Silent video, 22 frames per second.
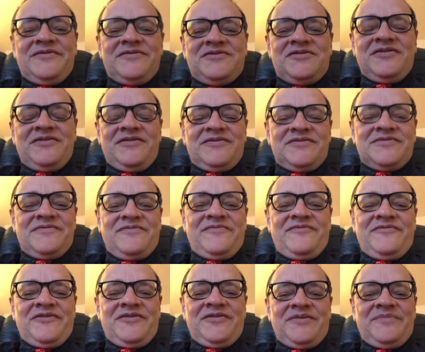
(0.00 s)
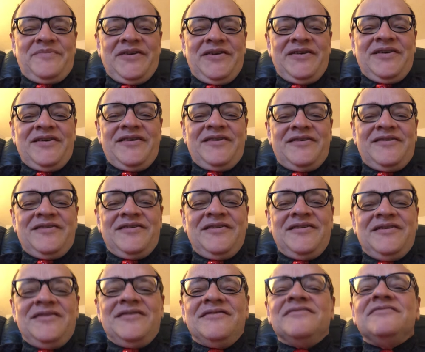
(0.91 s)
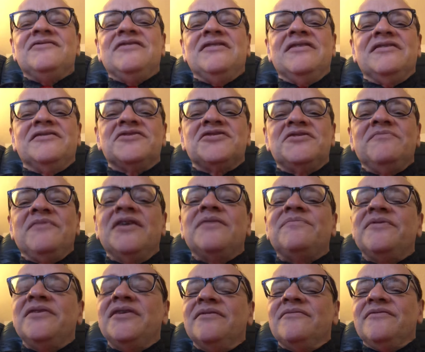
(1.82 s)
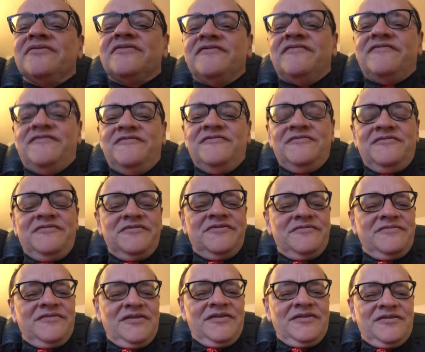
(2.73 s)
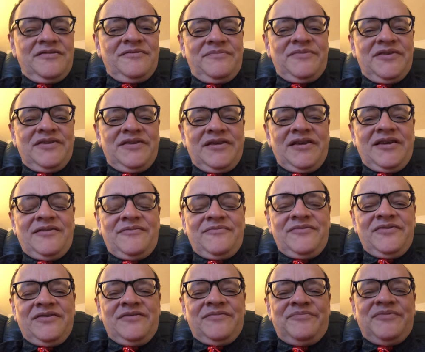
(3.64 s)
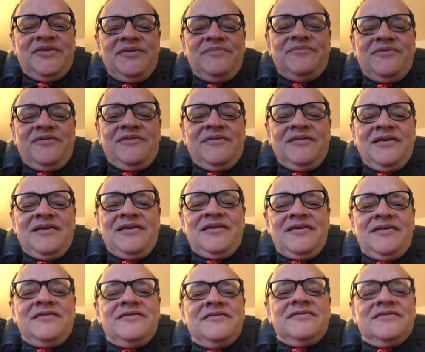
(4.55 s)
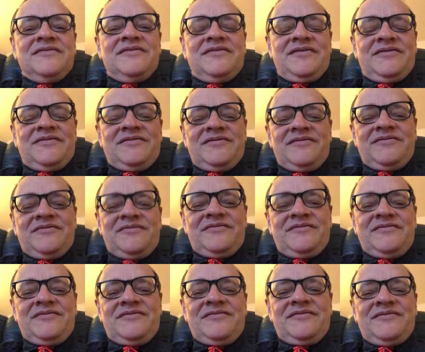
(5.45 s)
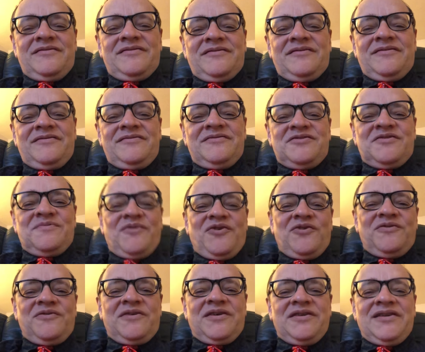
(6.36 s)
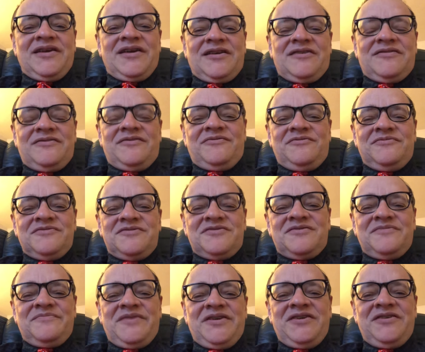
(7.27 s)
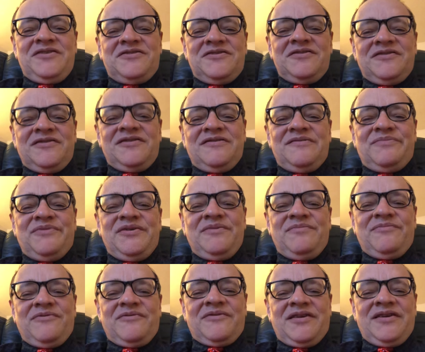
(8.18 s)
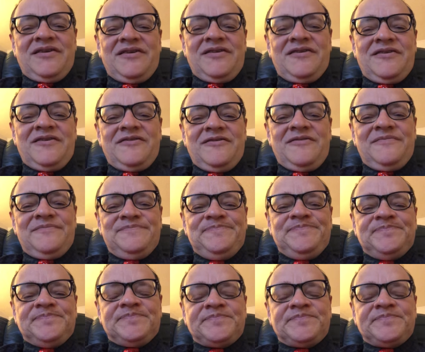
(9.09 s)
if she looks really bad, she might be able to fool you a little bit. Again, people can smoke, and that could cause some aging, and people can